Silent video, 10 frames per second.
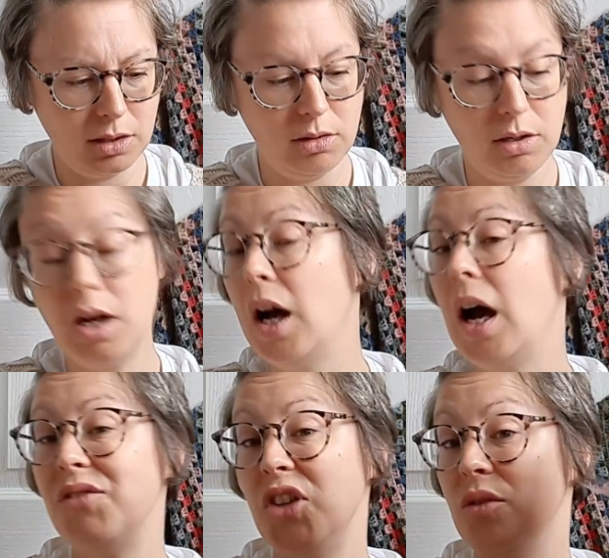Oh,
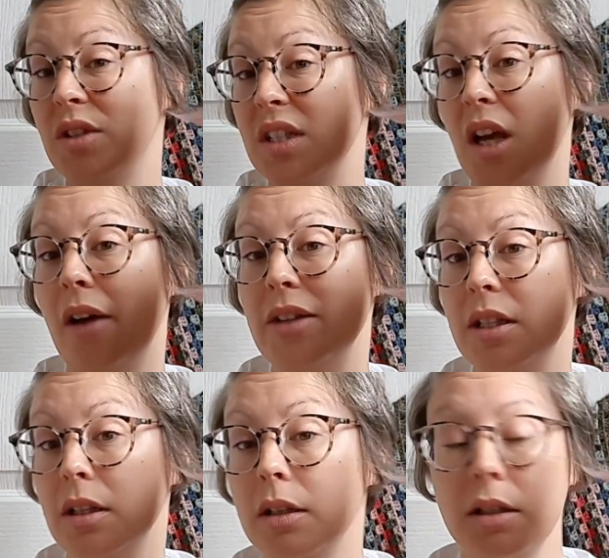I've used the sari
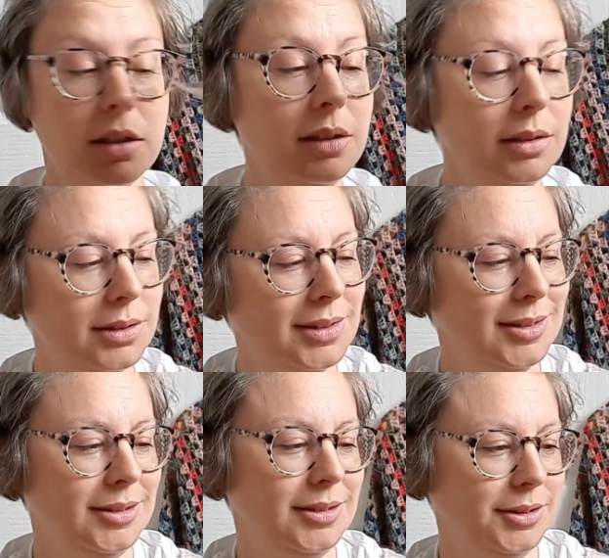silk.
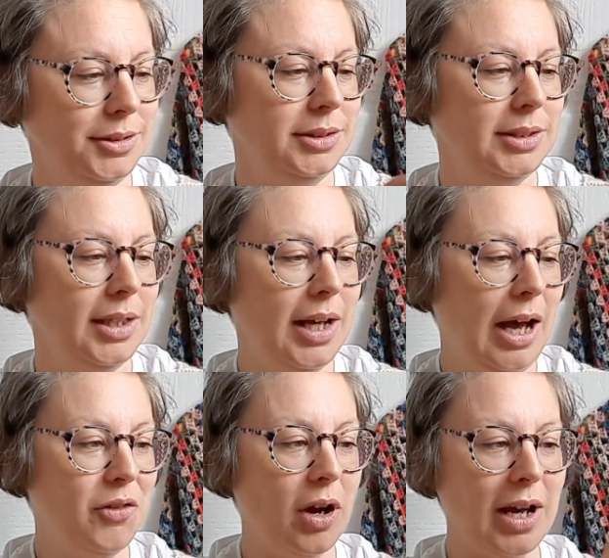
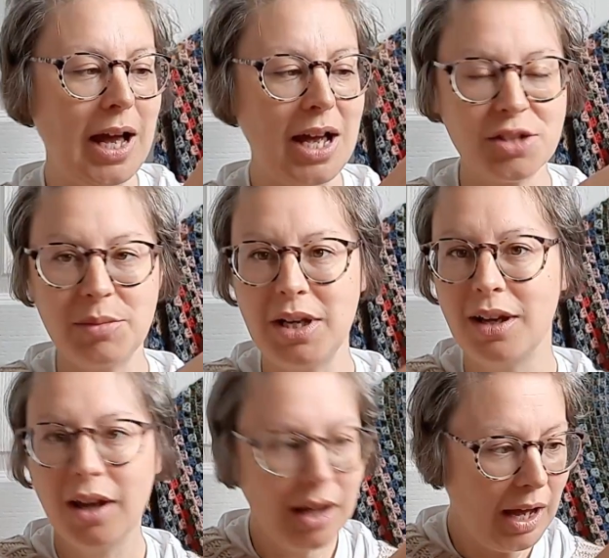I've got
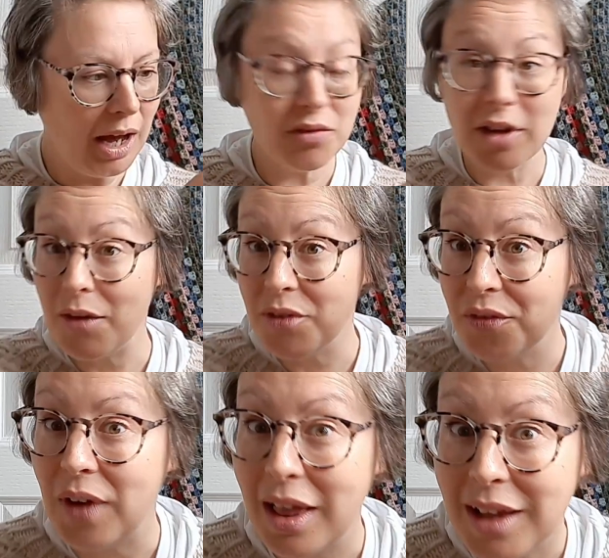cashmere. I've never
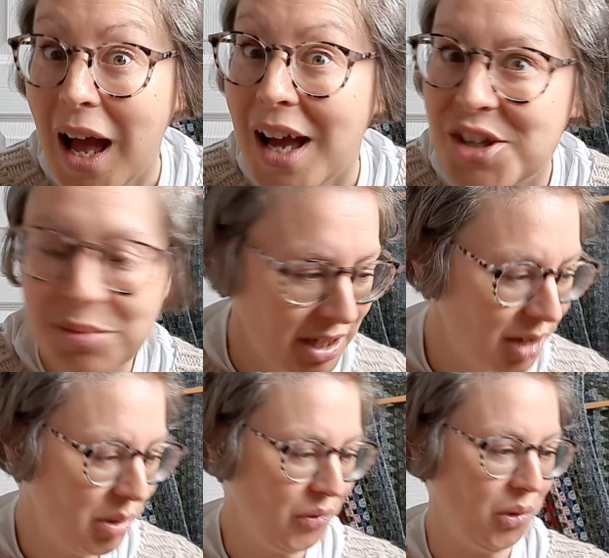felt
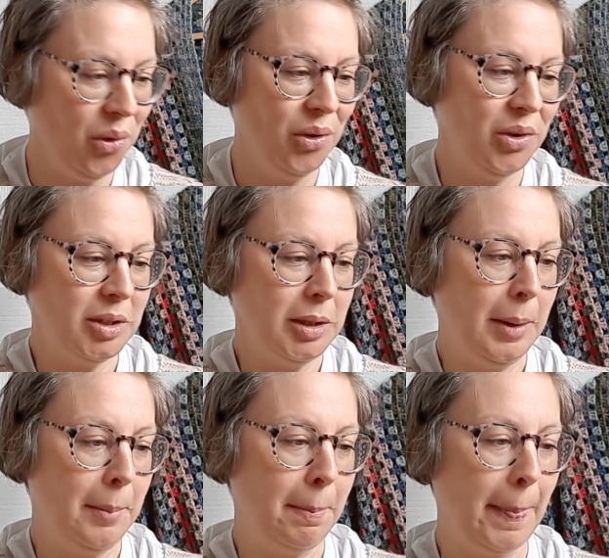cashmere before.
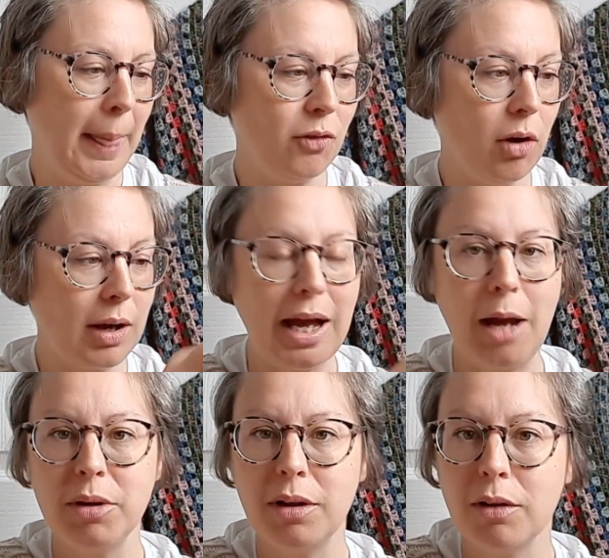I've got
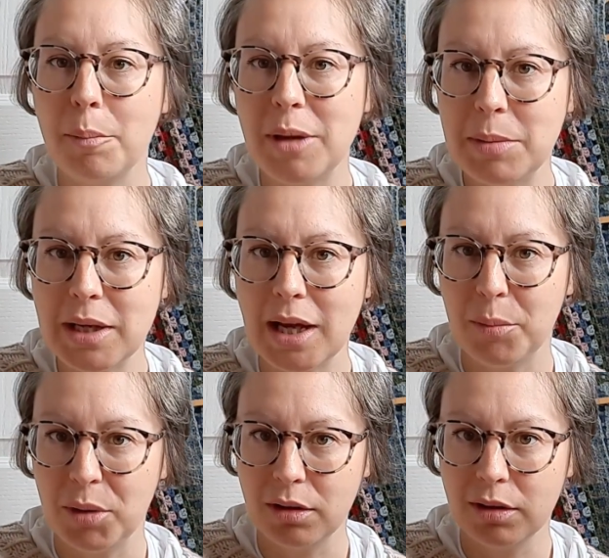camel. I've got baby
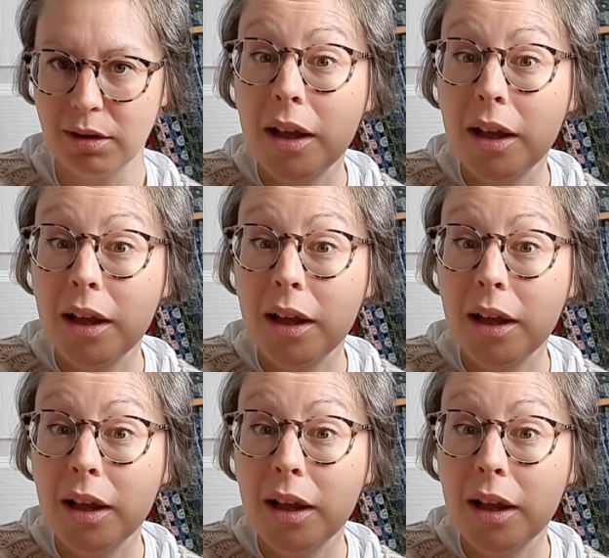camel.